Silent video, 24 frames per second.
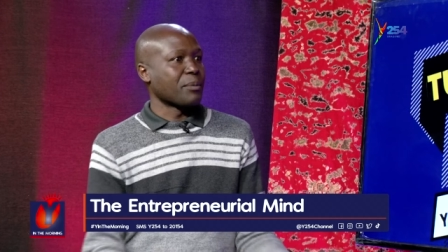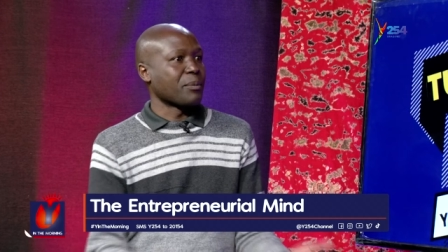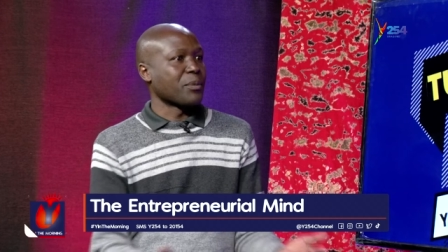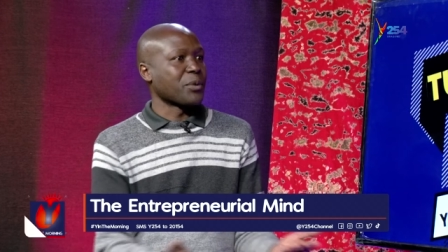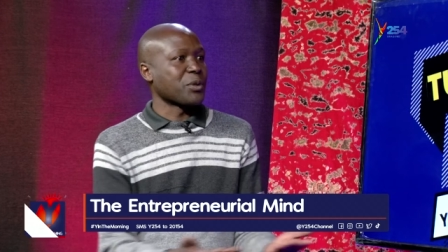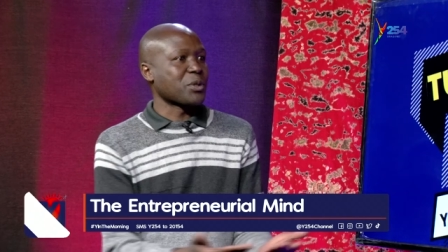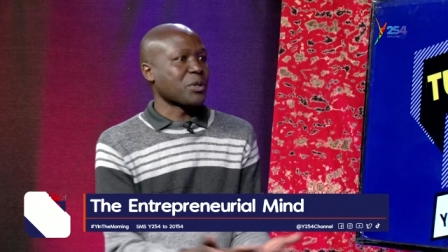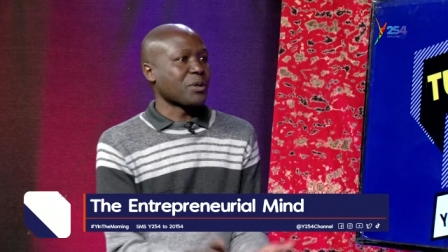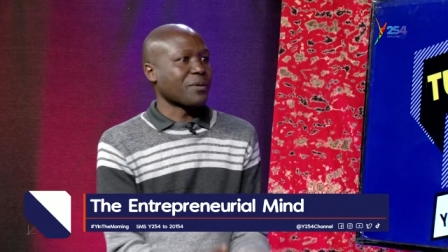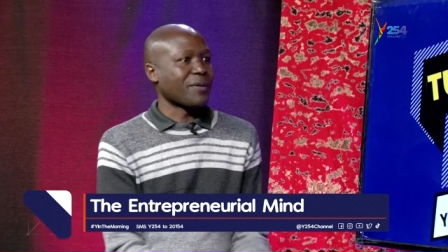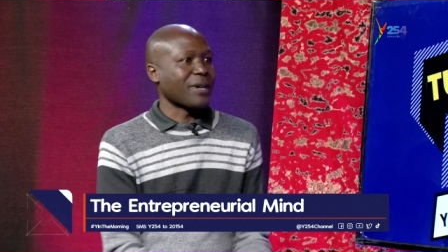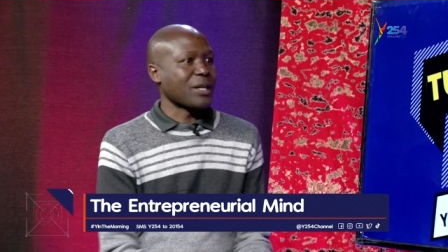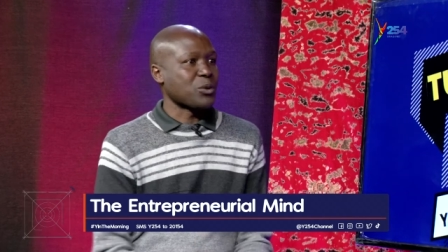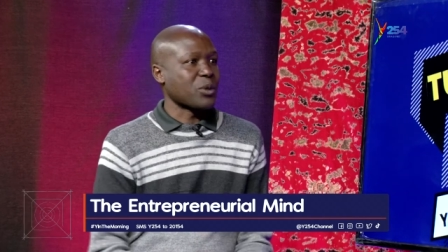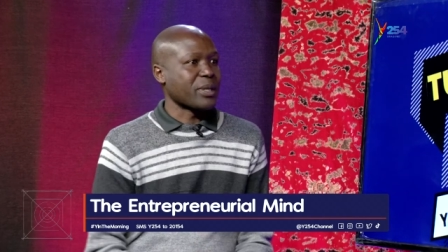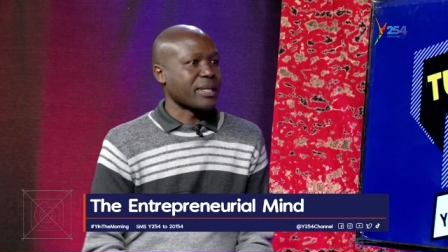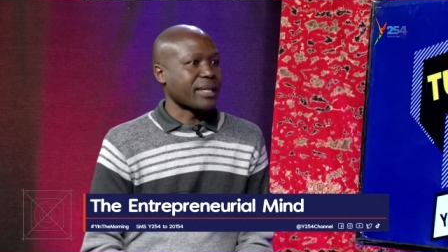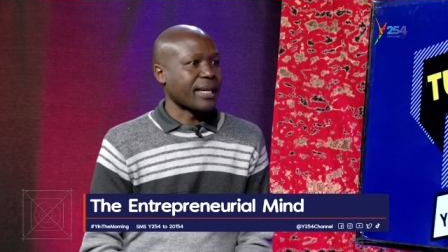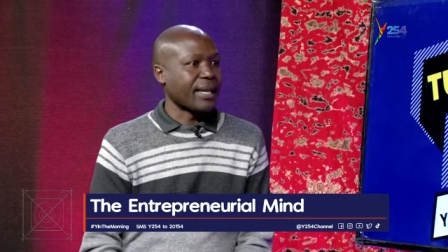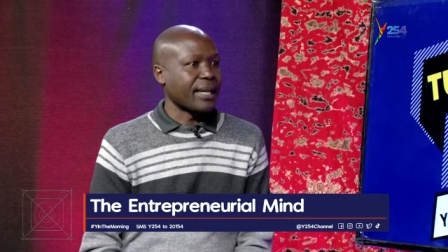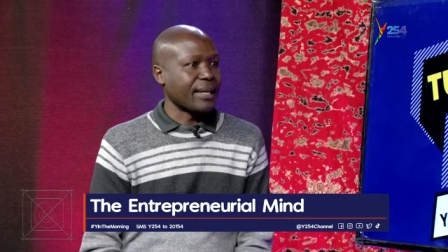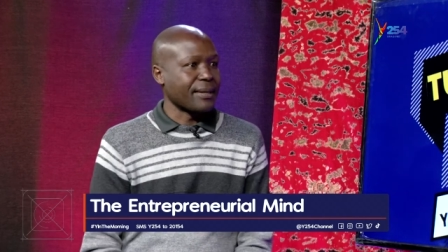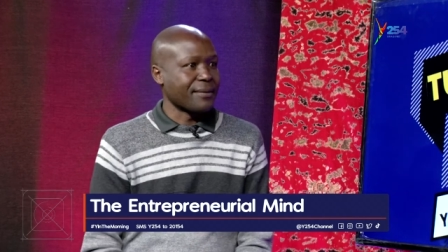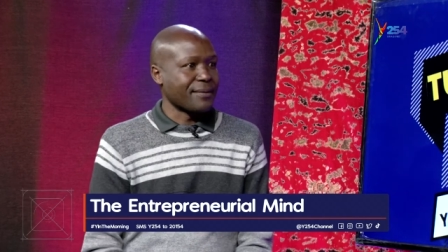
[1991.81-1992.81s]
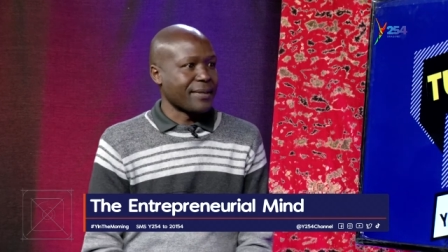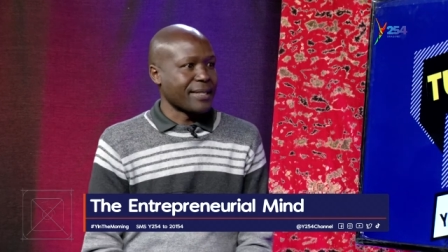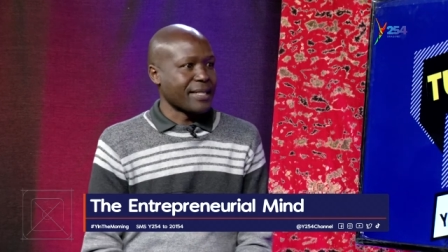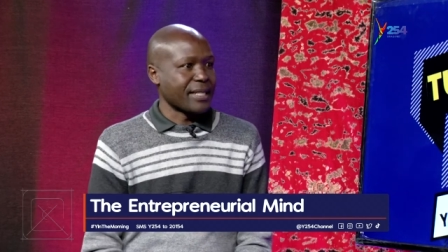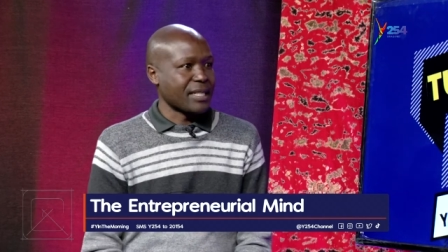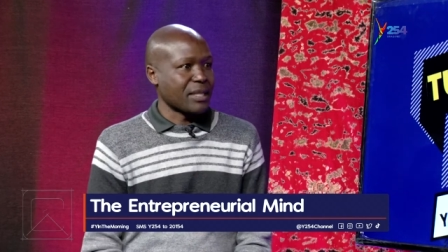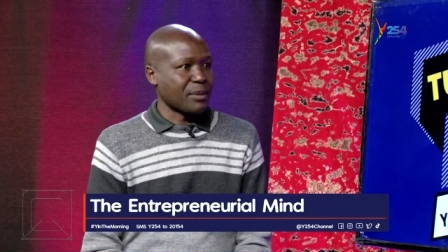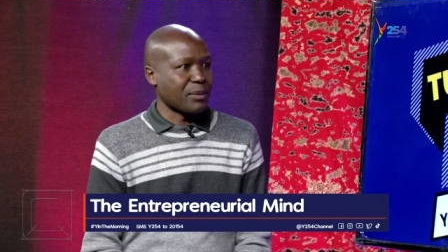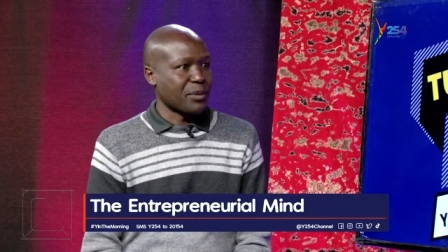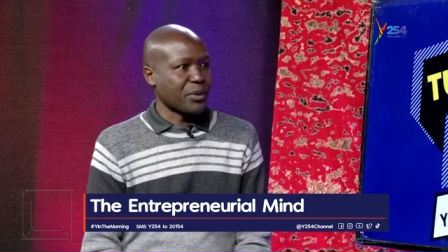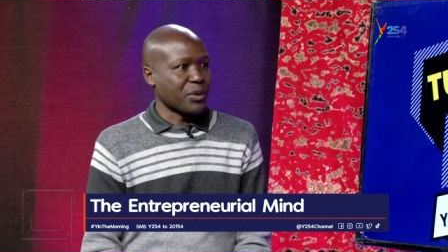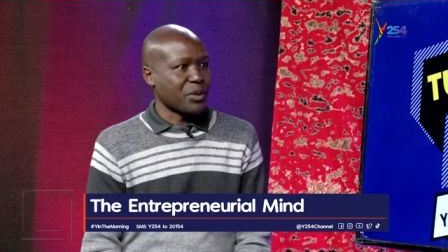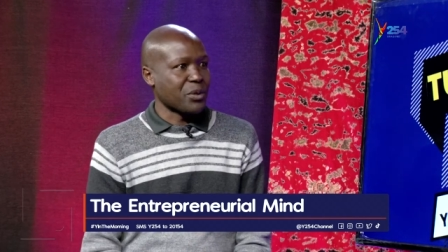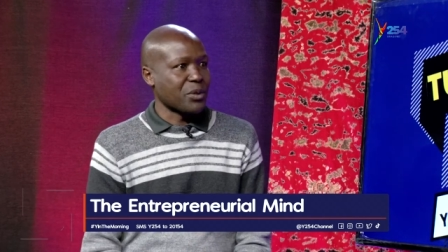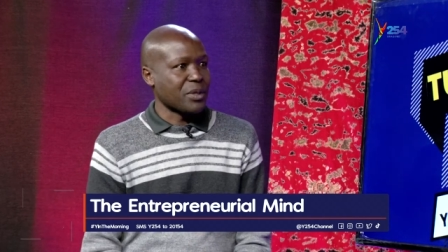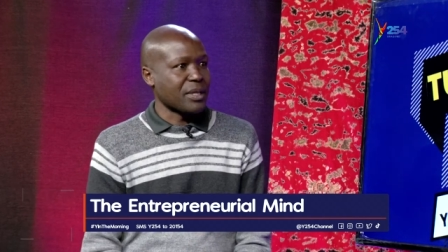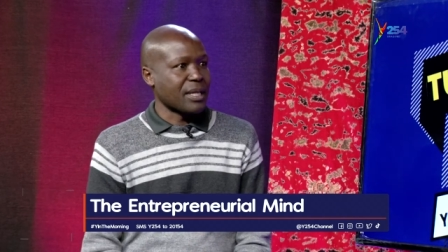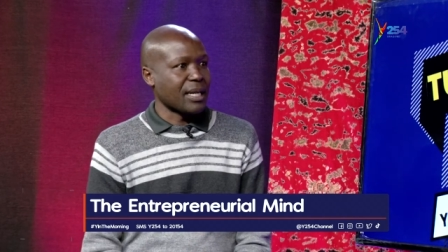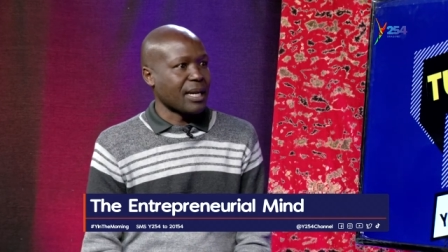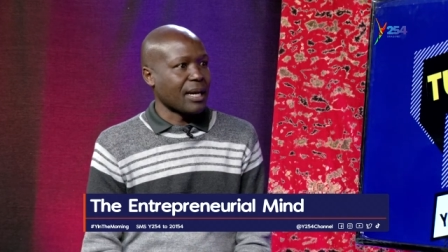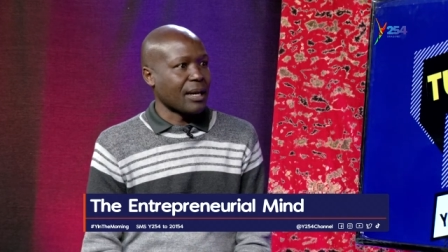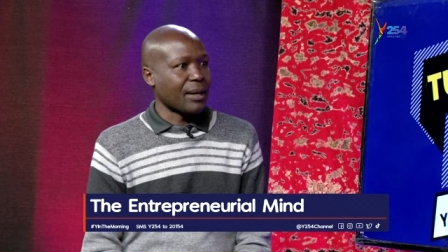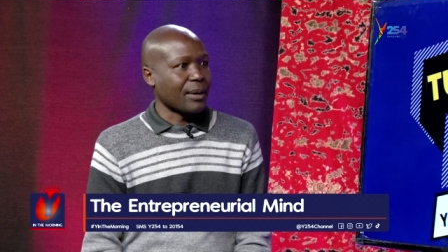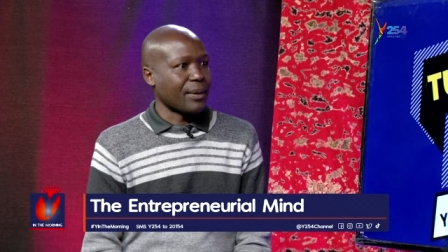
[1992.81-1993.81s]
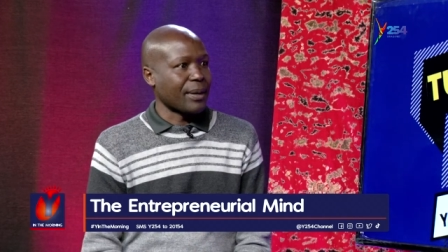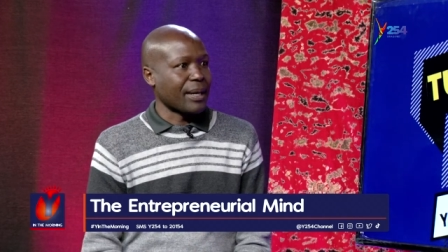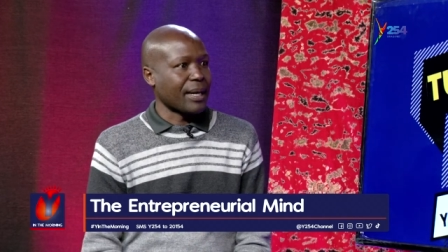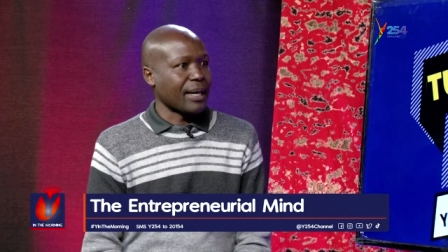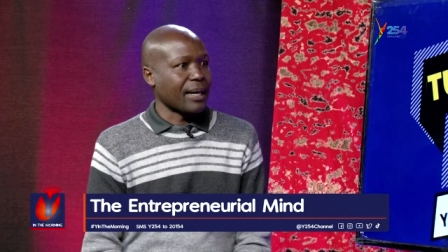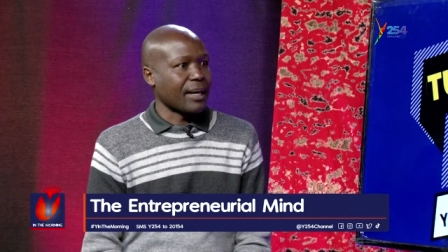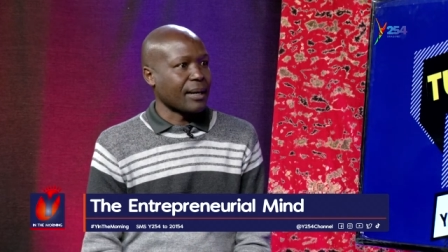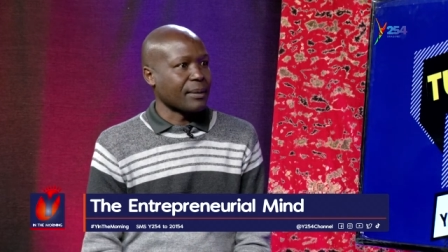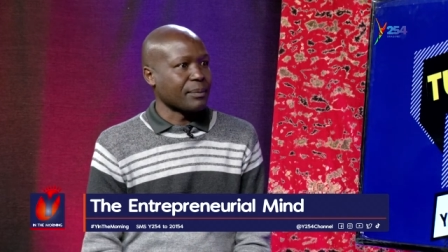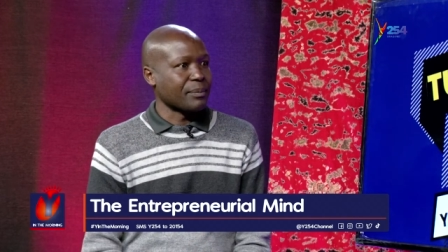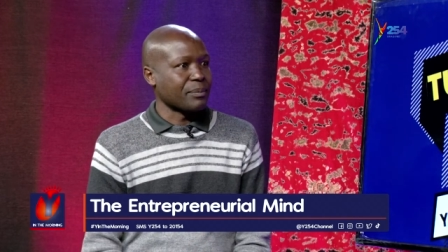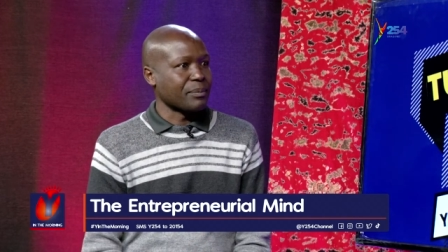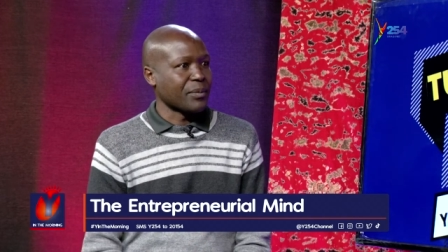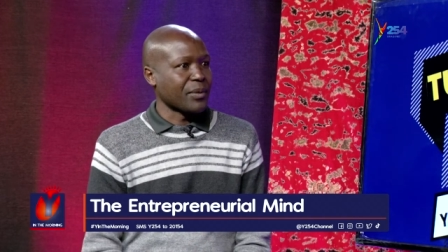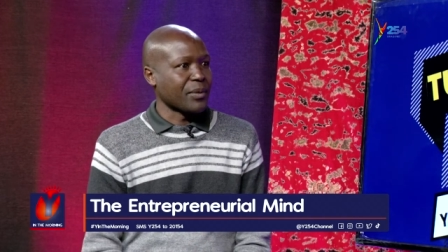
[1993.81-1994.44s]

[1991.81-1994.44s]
most of us were selling vegetables using our